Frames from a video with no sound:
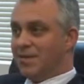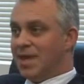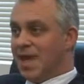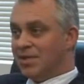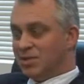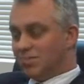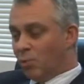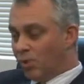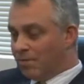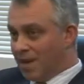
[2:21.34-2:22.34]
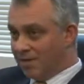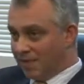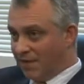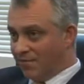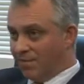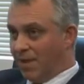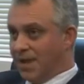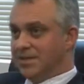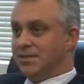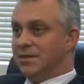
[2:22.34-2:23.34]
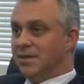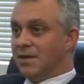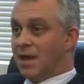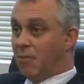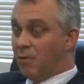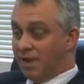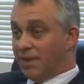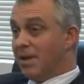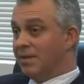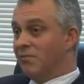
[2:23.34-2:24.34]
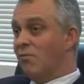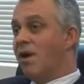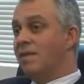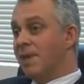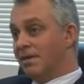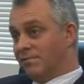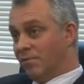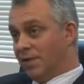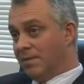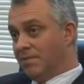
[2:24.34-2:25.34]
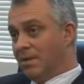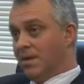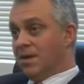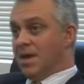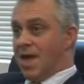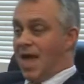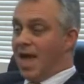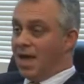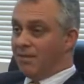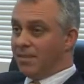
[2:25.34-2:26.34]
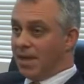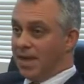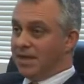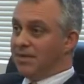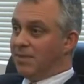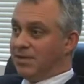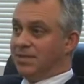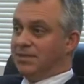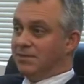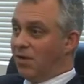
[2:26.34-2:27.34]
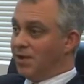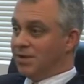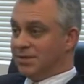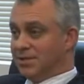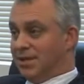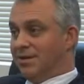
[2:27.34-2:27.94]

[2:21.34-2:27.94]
he had a small amount of cover in place. We recommended the right amount for him, and he basically told us,